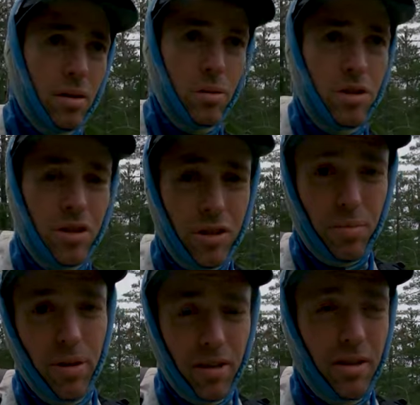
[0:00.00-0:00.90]
I would
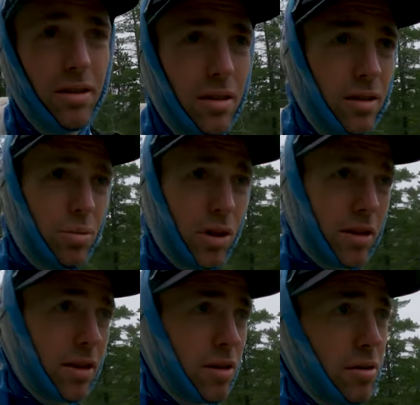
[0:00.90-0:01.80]
suspect these
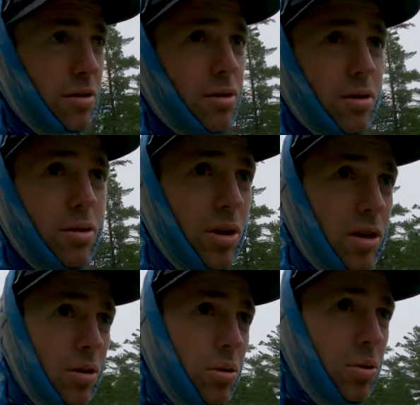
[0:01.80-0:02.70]
rock cairns are the way
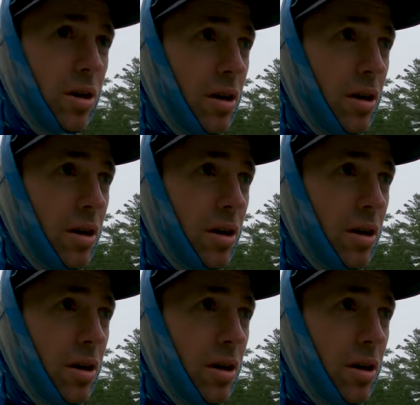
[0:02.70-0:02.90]
to go.